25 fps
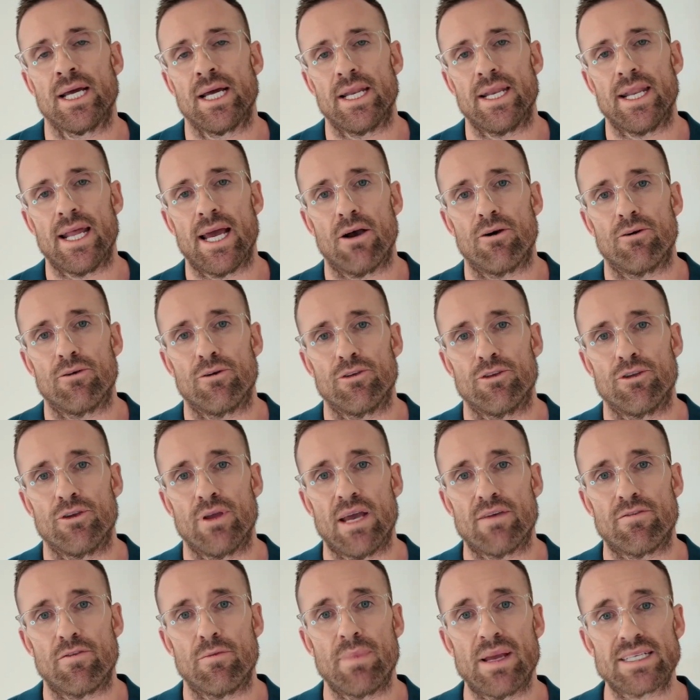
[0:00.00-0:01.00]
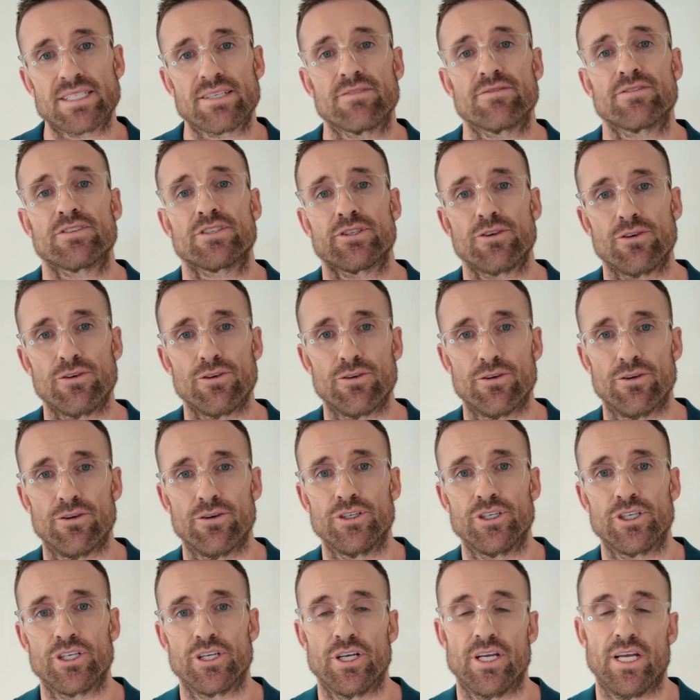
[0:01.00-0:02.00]
Now, you have a massive
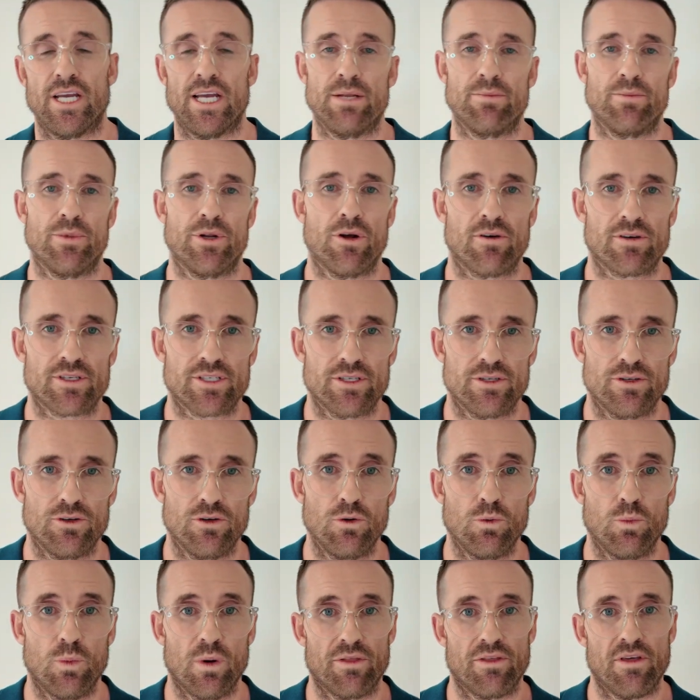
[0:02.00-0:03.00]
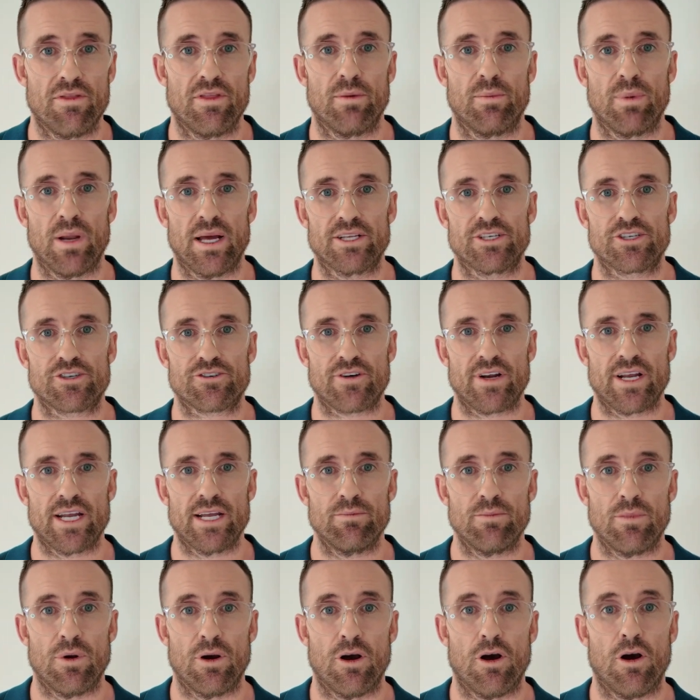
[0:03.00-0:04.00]
surge in minoxidil within the
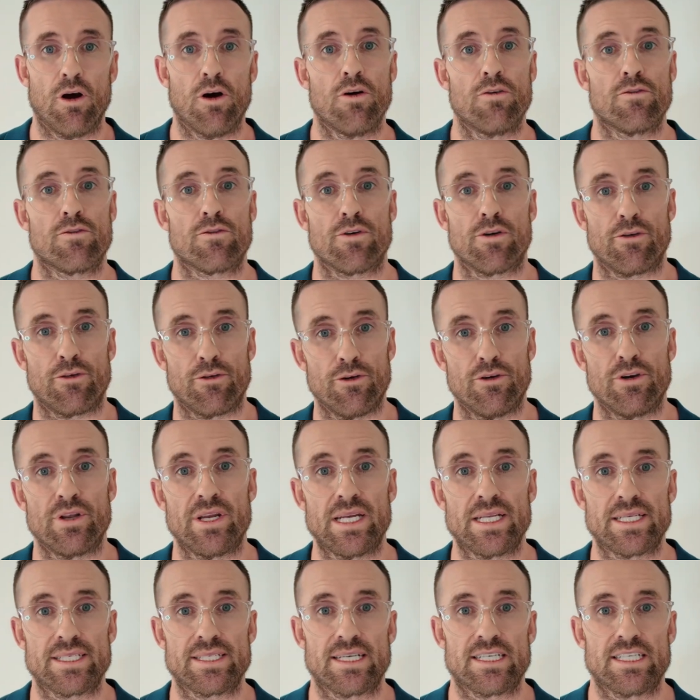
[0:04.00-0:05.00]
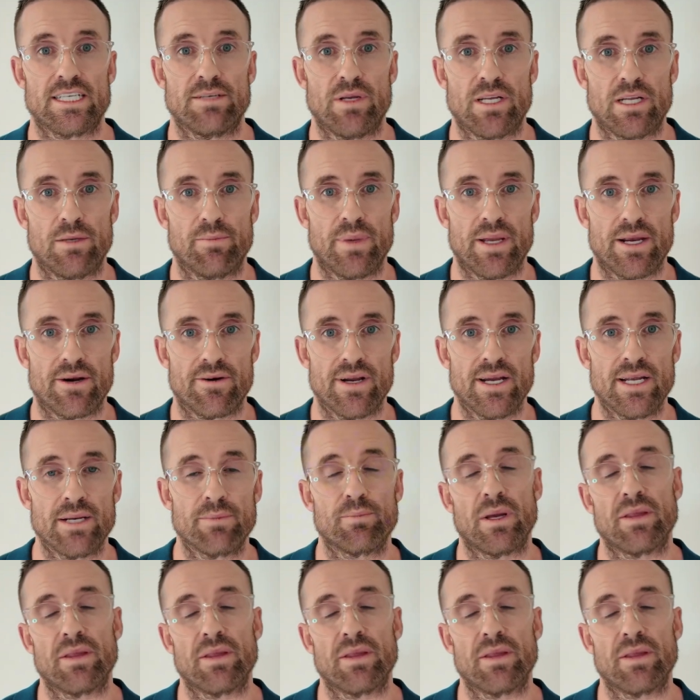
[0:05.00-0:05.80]
bloodstream over a 30 to 60 minute period,